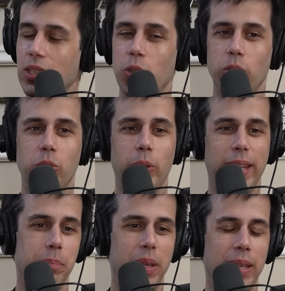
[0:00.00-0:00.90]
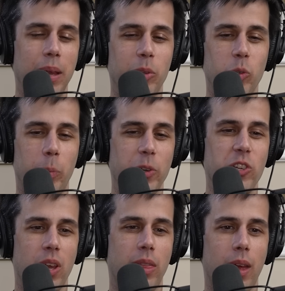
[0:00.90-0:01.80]
It's cool too. And being able to
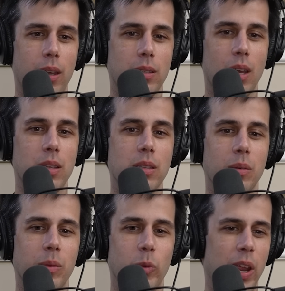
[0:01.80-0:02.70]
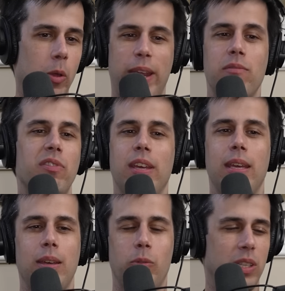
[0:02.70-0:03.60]
appreciate that is awesome. Without
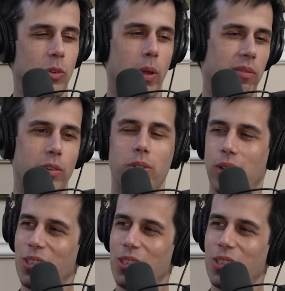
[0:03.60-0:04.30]
envy whatsoever.